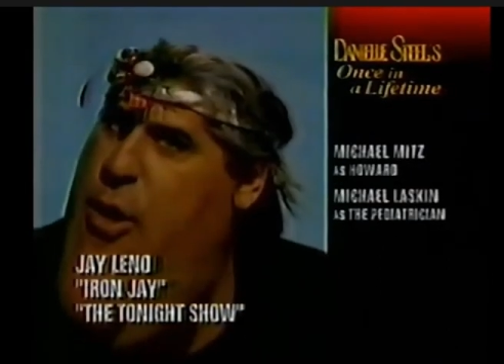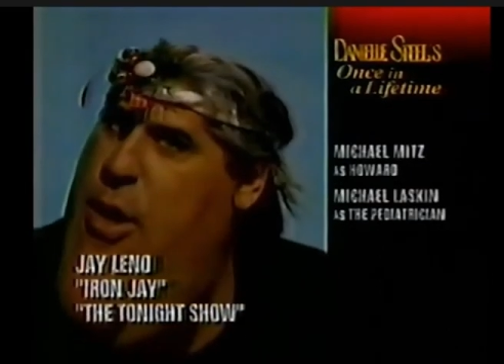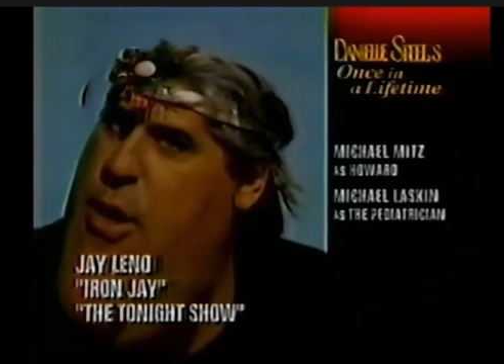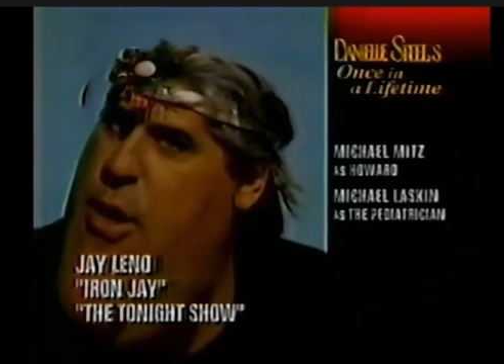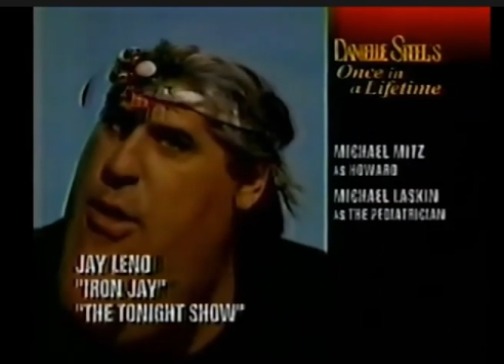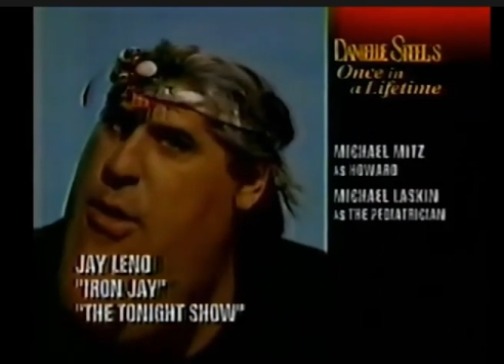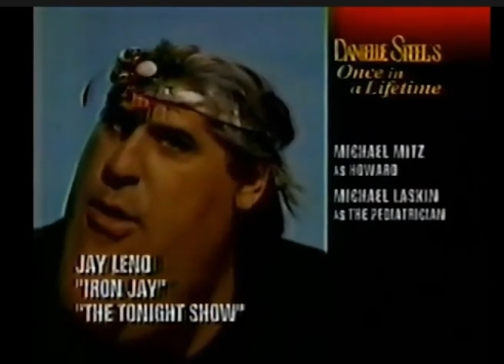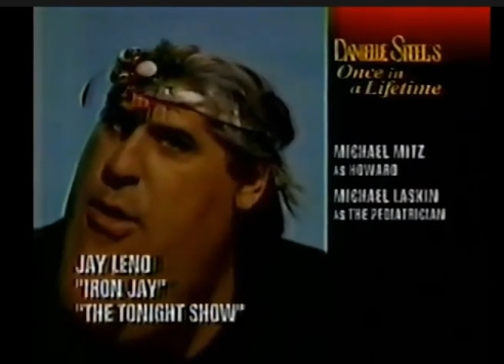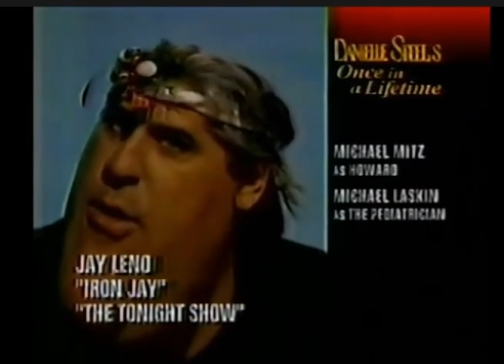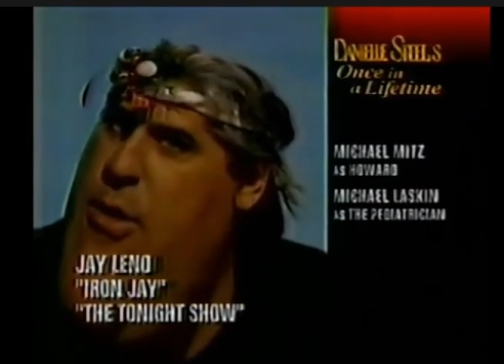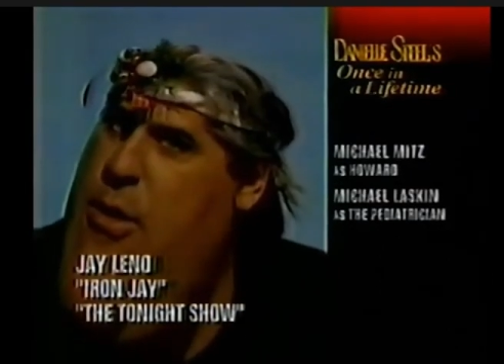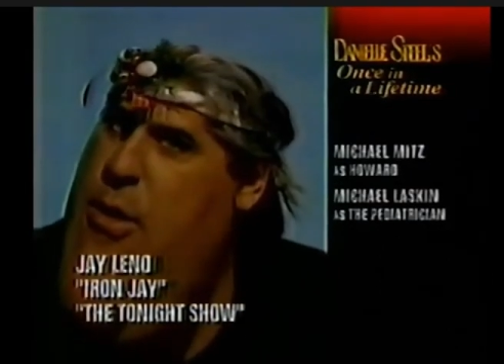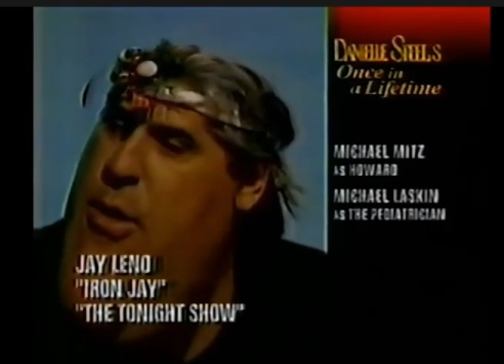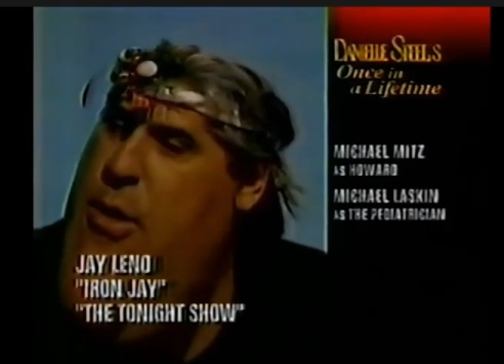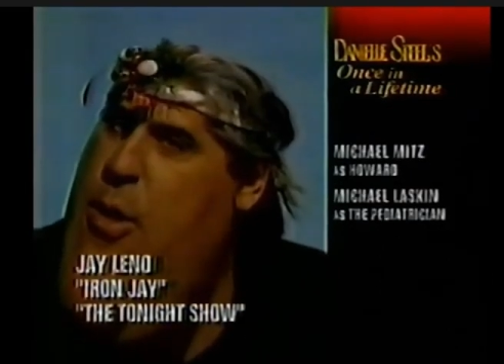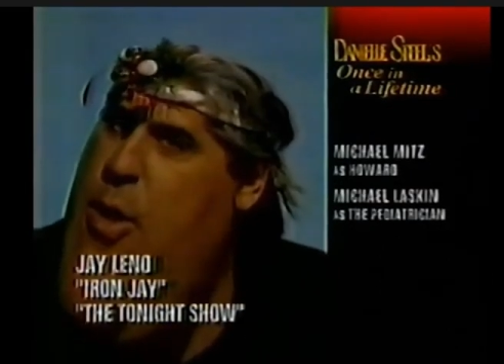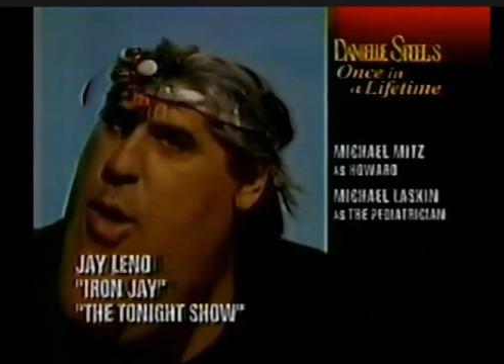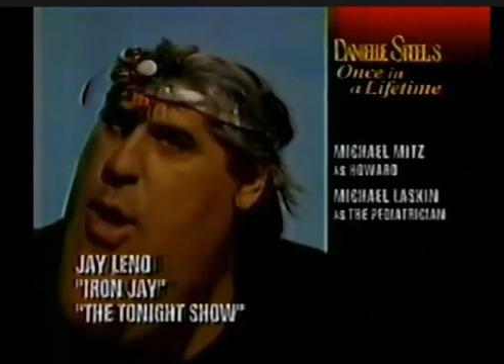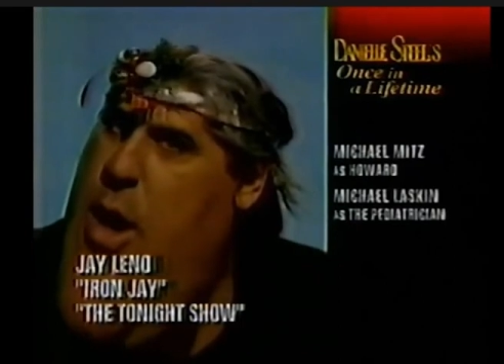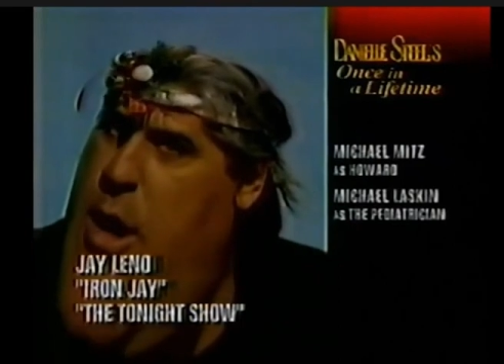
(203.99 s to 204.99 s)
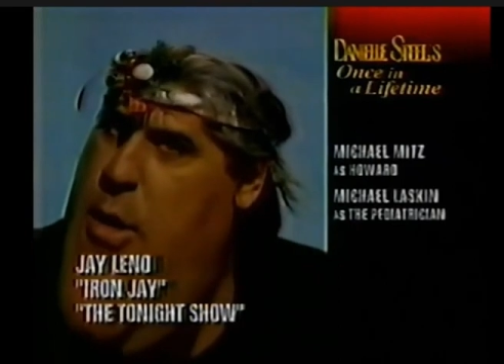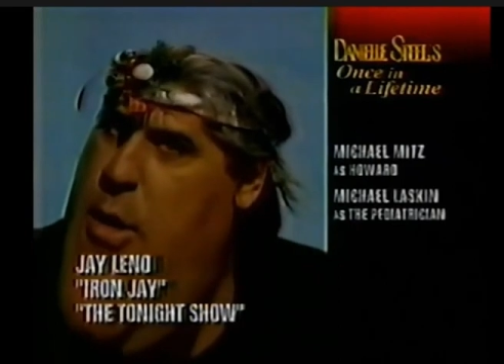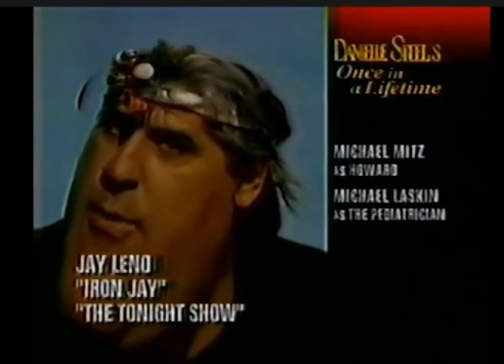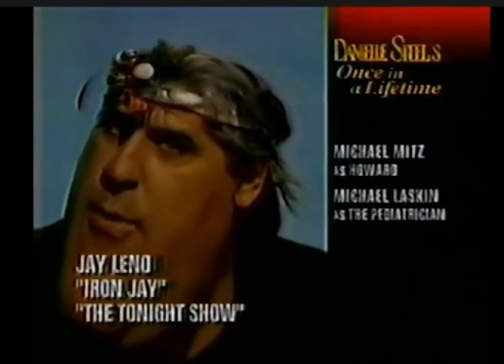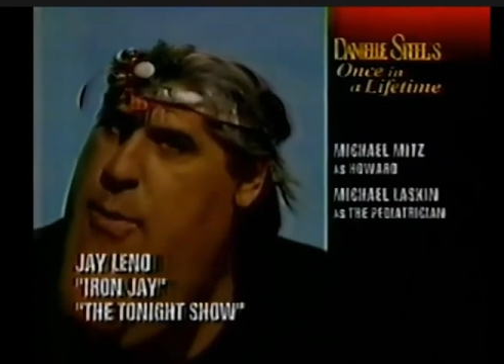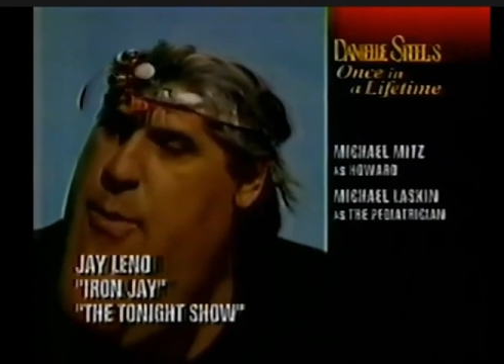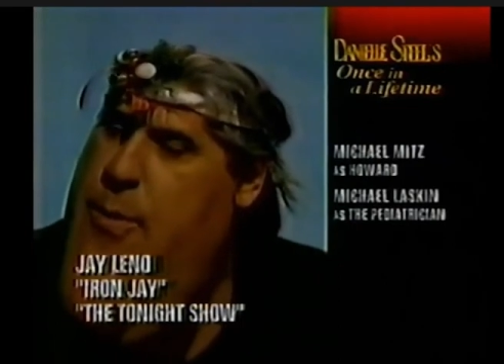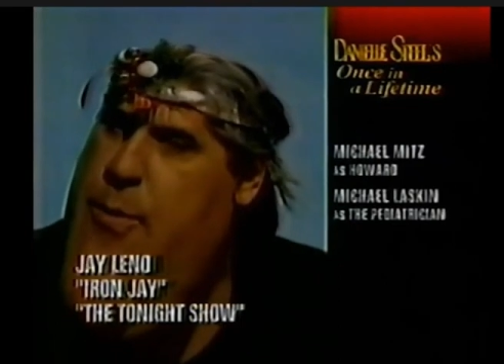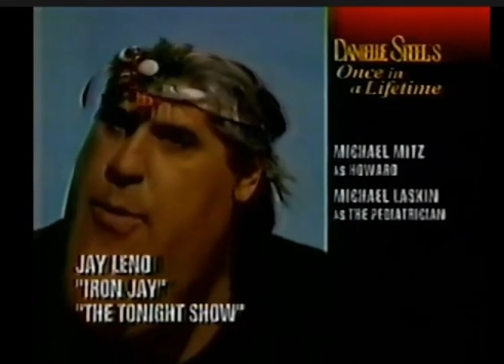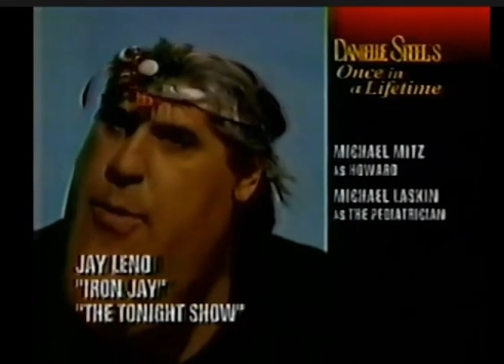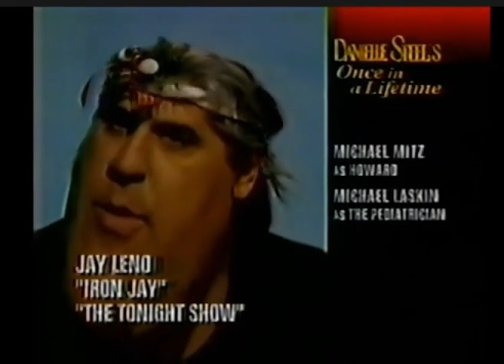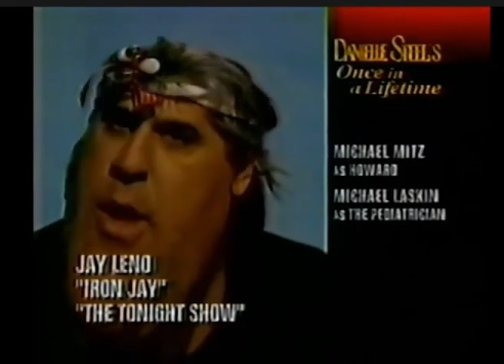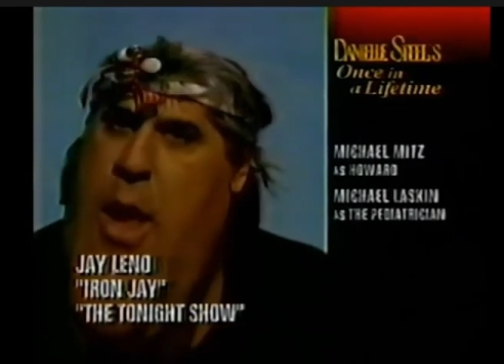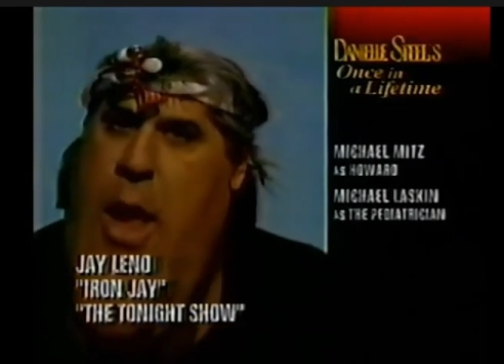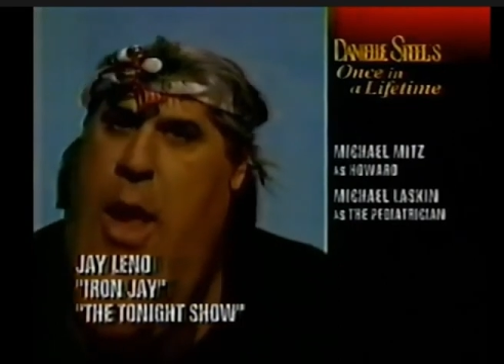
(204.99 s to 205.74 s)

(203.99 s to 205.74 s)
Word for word: good for you. Okay?